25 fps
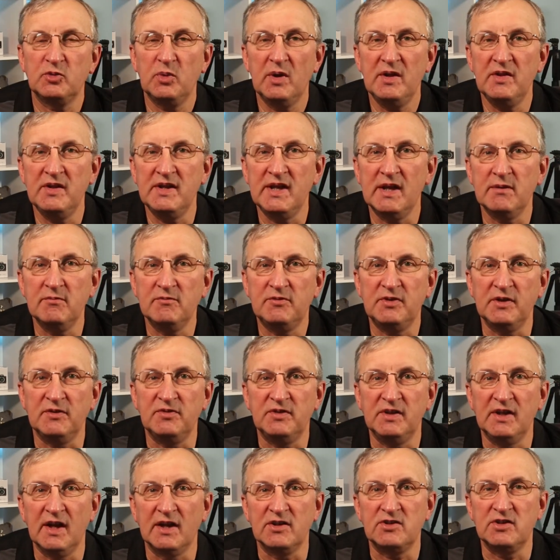when the
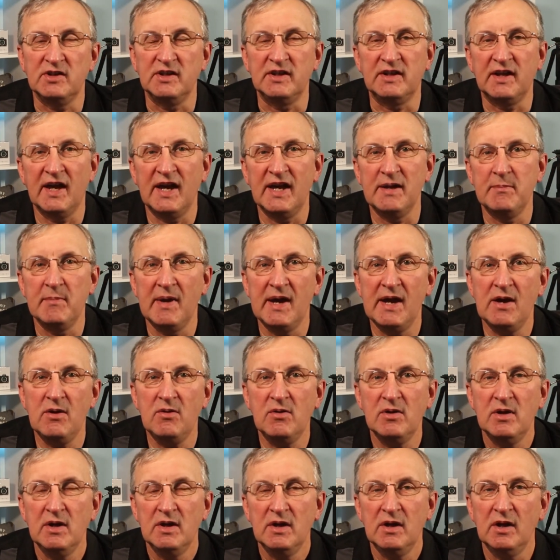M50 actually came
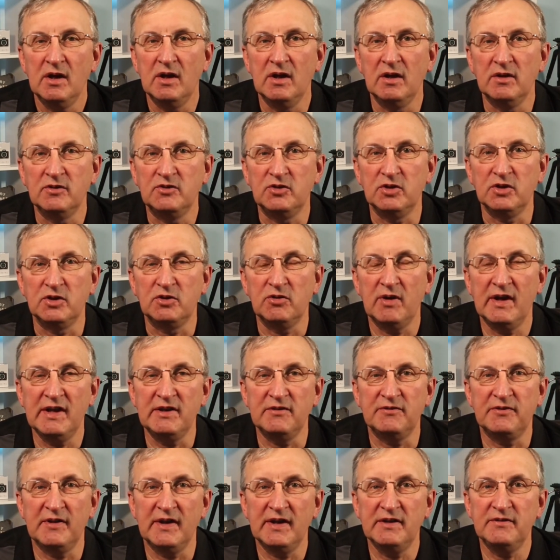out to
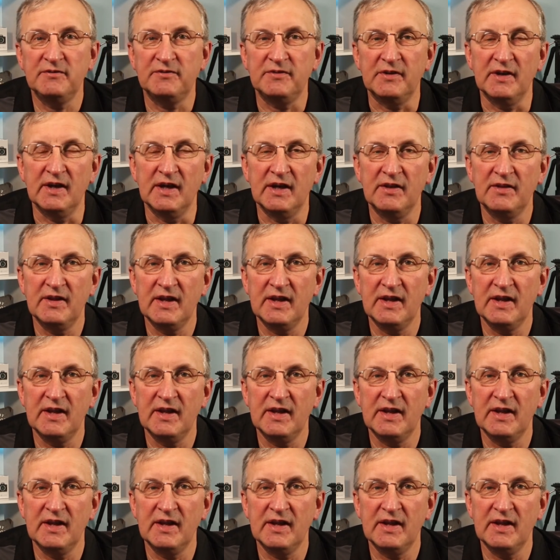great fanfare,